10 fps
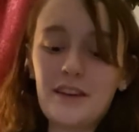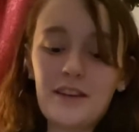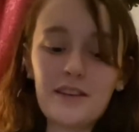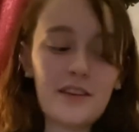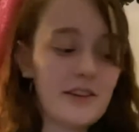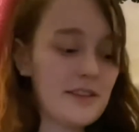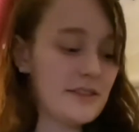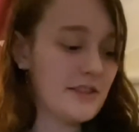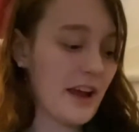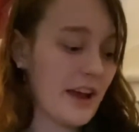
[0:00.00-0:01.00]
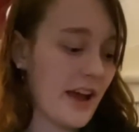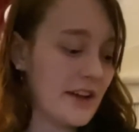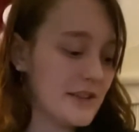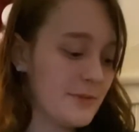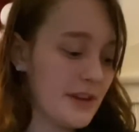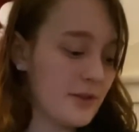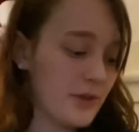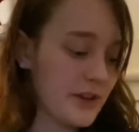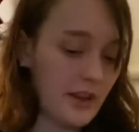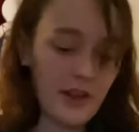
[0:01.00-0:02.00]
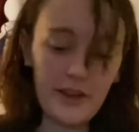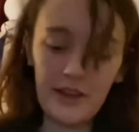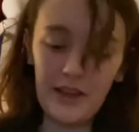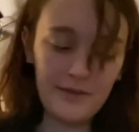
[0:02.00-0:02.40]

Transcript: Because I had to be quirky like that.